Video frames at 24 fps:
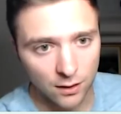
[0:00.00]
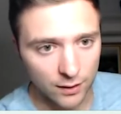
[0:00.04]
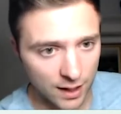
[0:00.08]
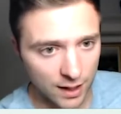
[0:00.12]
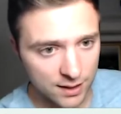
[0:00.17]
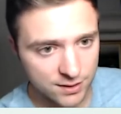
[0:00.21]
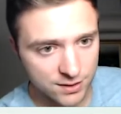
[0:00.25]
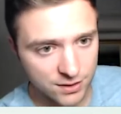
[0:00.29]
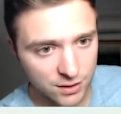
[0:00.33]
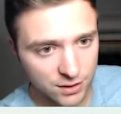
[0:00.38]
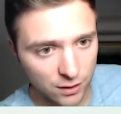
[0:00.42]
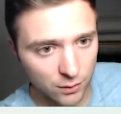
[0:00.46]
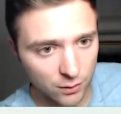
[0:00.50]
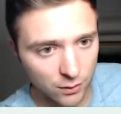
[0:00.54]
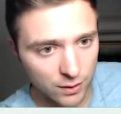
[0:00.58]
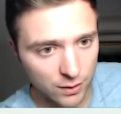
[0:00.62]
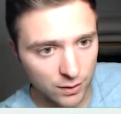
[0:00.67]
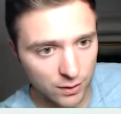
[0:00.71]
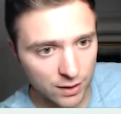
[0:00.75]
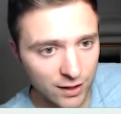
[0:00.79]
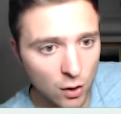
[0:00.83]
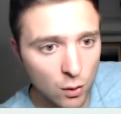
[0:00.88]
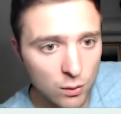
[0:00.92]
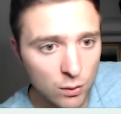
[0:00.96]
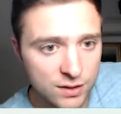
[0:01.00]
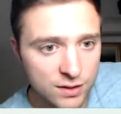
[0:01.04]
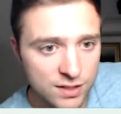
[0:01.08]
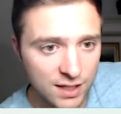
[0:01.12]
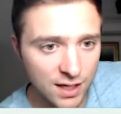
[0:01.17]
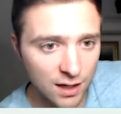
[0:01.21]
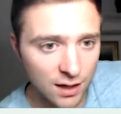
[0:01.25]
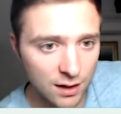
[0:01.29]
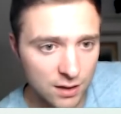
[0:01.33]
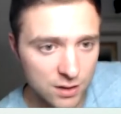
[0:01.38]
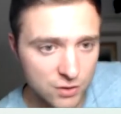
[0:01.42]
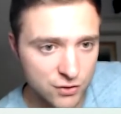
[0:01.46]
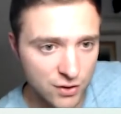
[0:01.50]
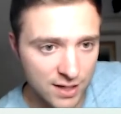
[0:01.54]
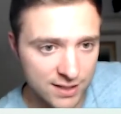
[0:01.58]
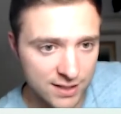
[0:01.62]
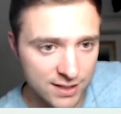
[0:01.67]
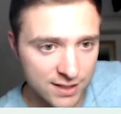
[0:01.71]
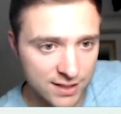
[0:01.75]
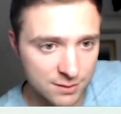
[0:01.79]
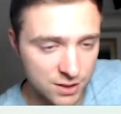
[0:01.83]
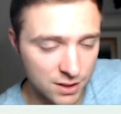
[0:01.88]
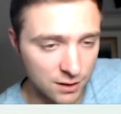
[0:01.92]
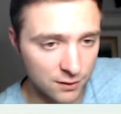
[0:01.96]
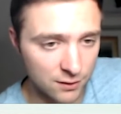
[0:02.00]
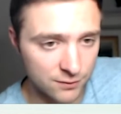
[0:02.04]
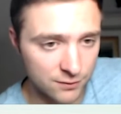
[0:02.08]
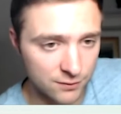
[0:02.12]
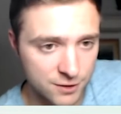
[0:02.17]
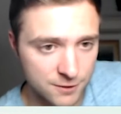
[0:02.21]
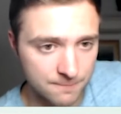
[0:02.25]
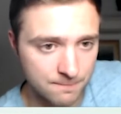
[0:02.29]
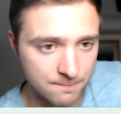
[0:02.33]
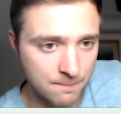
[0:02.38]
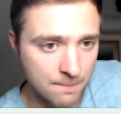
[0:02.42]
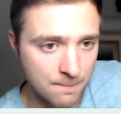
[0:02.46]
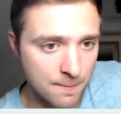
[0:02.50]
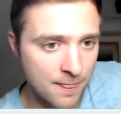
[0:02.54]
Okay, so if I go into the contracts themselves,